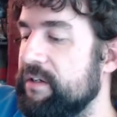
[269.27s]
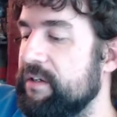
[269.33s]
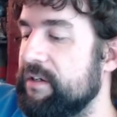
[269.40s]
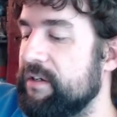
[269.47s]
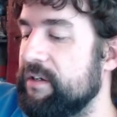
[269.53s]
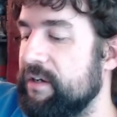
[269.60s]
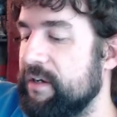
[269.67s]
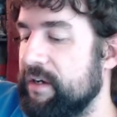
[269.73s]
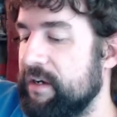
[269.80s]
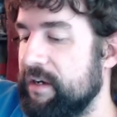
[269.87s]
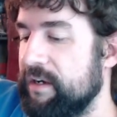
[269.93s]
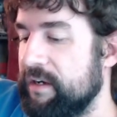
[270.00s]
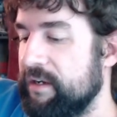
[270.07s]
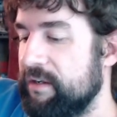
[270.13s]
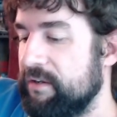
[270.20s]

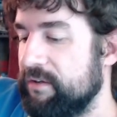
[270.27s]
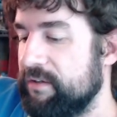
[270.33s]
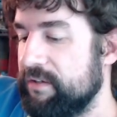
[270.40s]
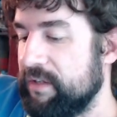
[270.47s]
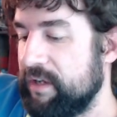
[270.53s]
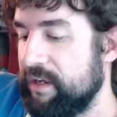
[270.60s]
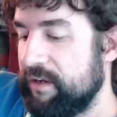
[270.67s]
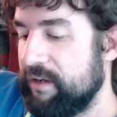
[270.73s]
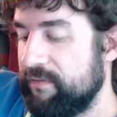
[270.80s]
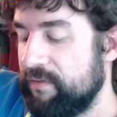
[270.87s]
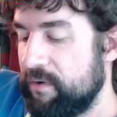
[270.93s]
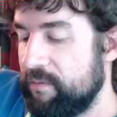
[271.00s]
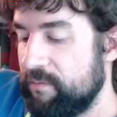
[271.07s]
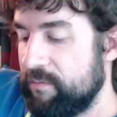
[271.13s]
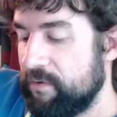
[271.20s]
It looks like
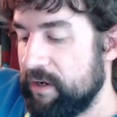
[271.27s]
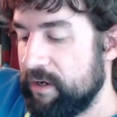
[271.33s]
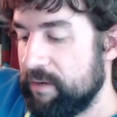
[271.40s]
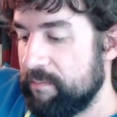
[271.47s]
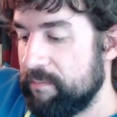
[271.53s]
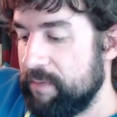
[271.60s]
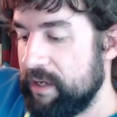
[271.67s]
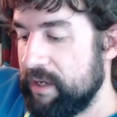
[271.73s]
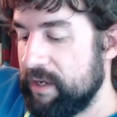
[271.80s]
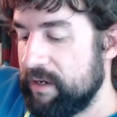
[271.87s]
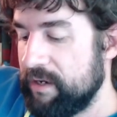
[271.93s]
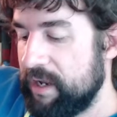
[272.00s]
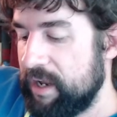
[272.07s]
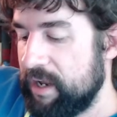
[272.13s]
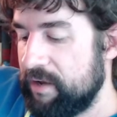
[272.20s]
foam ring B and
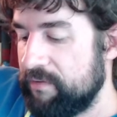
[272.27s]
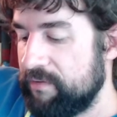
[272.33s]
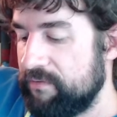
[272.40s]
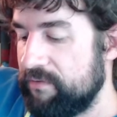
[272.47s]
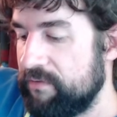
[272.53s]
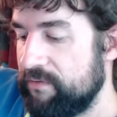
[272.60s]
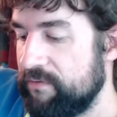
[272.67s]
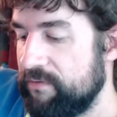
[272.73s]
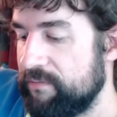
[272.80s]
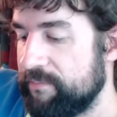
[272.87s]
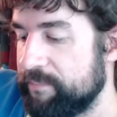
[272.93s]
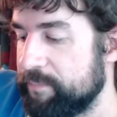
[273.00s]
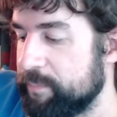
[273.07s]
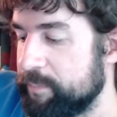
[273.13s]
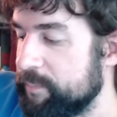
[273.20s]
F.
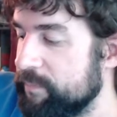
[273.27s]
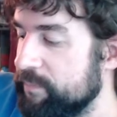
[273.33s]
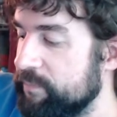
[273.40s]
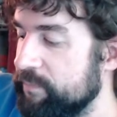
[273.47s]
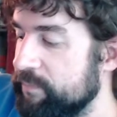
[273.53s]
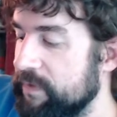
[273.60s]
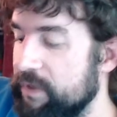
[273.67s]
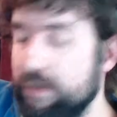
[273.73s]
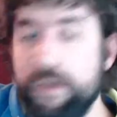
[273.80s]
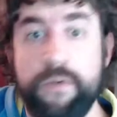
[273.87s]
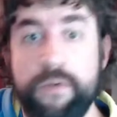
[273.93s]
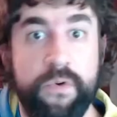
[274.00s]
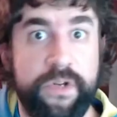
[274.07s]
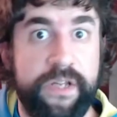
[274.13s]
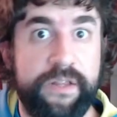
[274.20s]

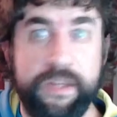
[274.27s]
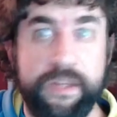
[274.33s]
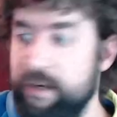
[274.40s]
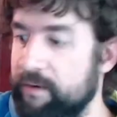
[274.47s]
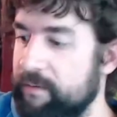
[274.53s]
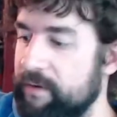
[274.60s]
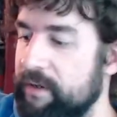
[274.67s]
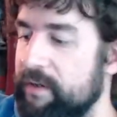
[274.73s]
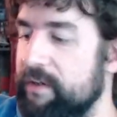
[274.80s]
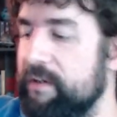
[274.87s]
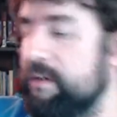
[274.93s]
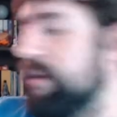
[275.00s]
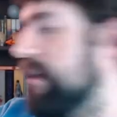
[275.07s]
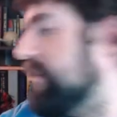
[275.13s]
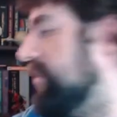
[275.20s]
We'll get there.
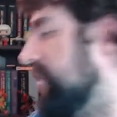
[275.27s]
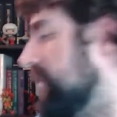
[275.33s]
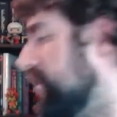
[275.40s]
Let's set this to